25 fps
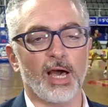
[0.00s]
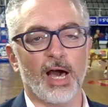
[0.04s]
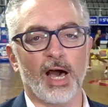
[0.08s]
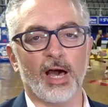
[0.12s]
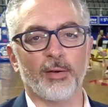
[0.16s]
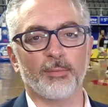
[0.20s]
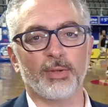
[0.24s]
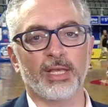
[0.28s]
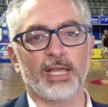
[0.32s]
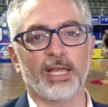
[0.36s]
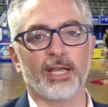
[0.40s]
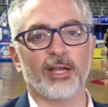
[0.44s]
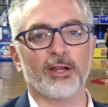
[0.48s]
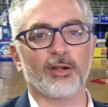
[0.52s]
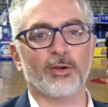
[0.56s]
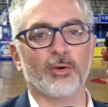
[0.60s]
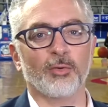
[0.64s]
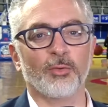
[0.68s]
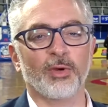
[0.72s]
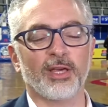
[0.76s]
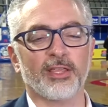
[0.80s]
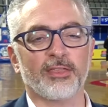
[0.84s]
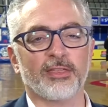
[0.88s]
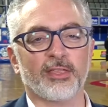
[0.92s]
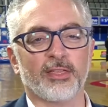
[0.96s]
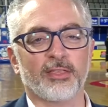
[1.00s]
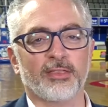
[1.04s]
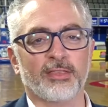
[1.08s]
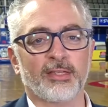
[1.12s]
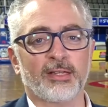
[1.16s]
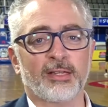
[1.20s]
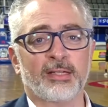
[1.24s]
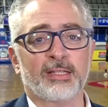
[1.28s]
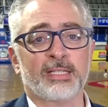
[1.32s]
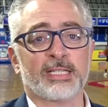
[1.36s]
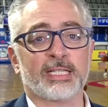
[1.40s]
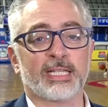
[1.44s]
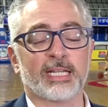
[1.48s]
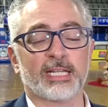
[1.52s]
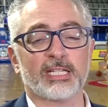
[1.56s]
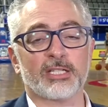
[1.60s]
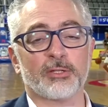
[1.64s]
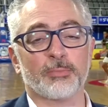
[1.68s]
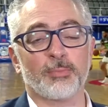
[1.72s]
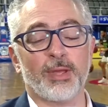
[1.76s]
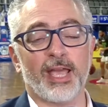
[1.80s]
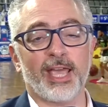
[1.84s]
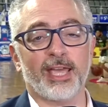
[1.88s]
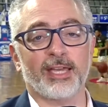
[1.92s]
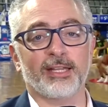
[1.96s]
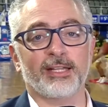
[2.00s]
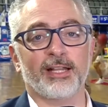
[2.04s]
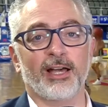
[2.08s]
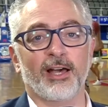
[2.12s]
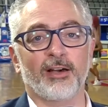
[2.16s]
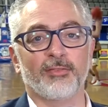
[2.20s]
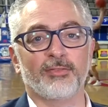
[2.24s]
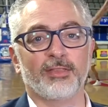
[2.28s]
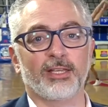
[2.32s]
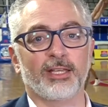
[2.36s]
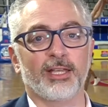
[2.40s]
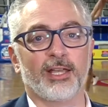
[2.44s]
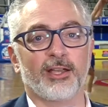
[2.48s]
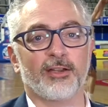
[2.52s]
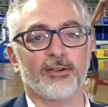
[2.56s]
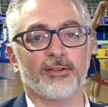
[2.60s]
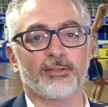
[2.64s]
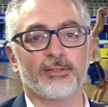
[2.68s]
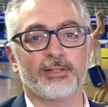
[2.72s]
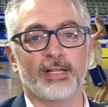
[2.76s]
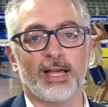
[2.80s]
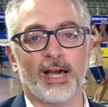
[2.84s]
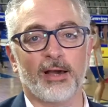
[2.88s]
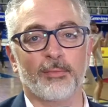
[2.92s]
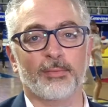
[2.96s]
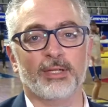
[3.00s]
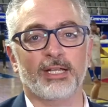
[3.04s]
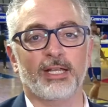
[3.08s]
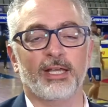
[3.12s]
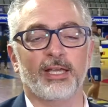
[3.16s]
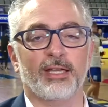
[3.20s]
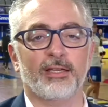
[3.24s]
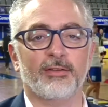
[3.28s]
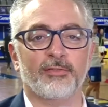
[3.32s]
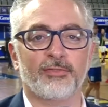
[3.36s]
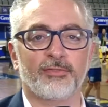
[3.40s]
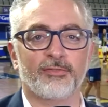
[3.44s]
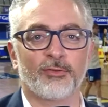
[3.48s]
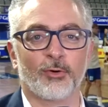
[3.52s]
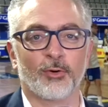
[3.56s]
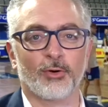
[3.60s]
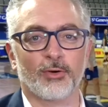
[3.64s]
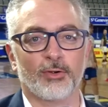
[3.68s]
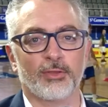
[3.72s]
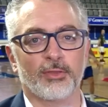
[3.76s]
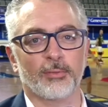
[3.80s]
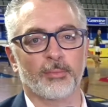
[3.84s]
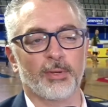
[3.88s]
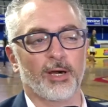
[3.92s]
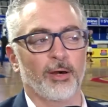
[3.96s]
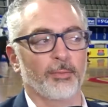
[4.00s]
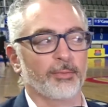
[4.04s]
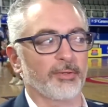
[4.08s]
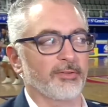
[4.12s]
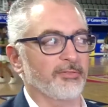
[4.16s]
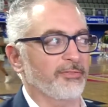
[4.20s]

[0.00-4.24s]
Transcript: I'm here with the Sixth Man of the Year nominee for the Melbourne